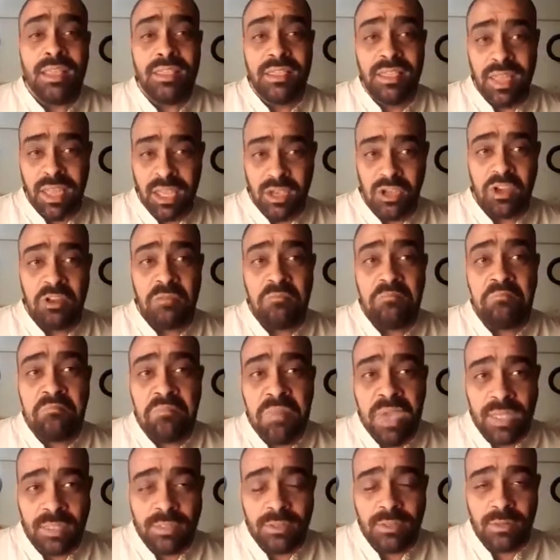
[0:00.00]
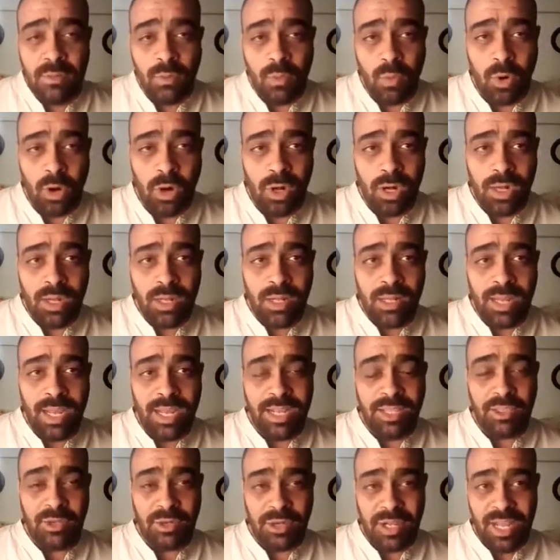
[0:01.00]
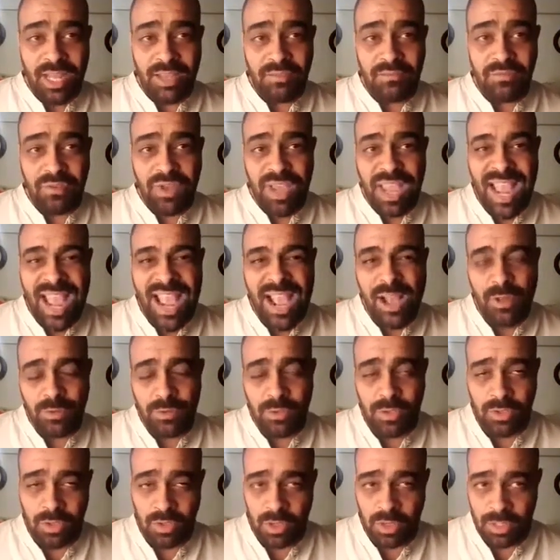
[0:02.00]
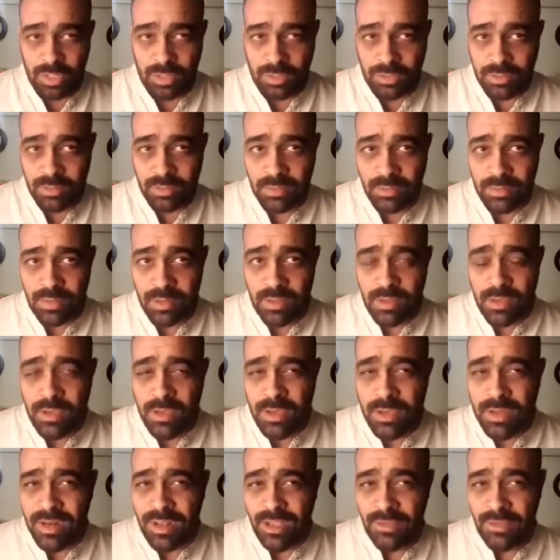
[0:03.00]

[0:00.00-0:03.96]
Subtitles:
they commit to work like their life counted on it.